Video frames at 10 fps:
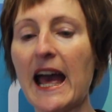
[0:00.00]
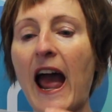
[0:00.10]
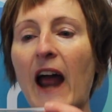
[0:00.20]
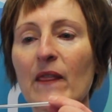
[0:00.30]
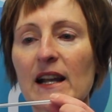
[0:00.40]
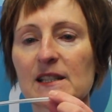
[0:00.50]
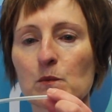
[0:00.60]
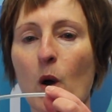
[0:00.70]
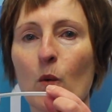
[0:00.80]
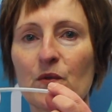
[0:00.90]
and that's
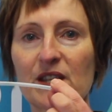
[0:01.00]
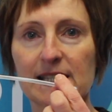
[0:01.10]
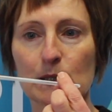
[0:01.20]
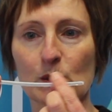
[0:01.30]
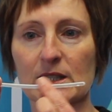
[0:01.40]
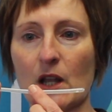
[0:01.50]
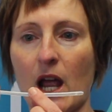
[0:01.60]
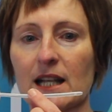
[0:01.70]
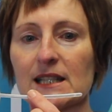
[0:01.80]
what this looks like.